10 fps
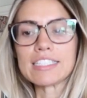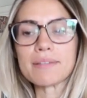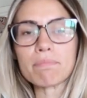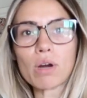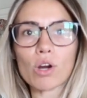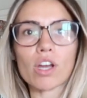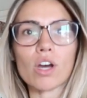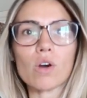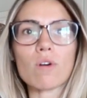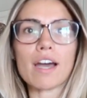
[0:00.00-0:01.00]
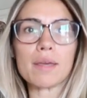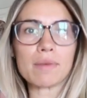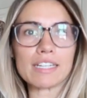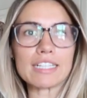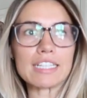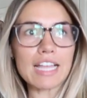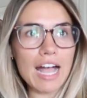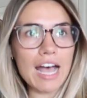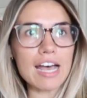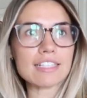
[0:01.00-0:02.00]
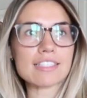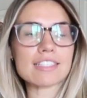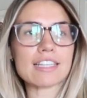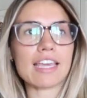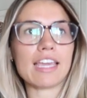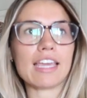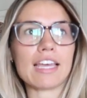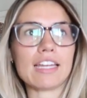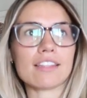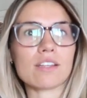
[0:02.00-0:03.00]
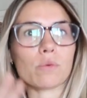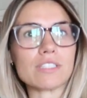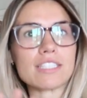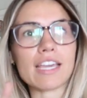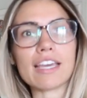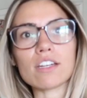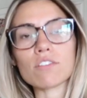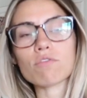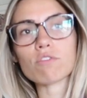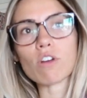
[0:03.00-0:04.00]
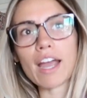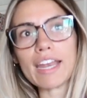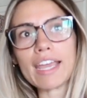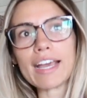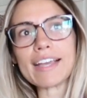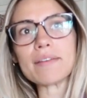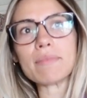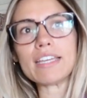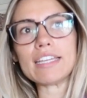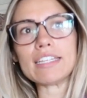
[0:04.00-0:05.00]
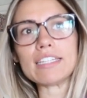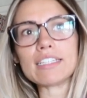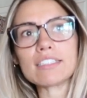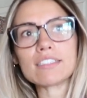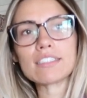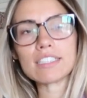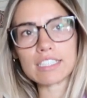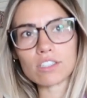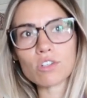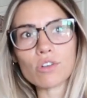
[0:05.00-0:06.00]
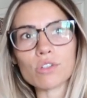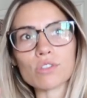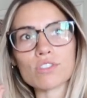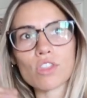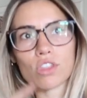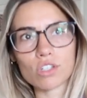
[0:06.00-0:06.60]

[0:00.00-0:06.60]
Tomorrow I'm in class, and then Wednesday and Friday I am in clinicals.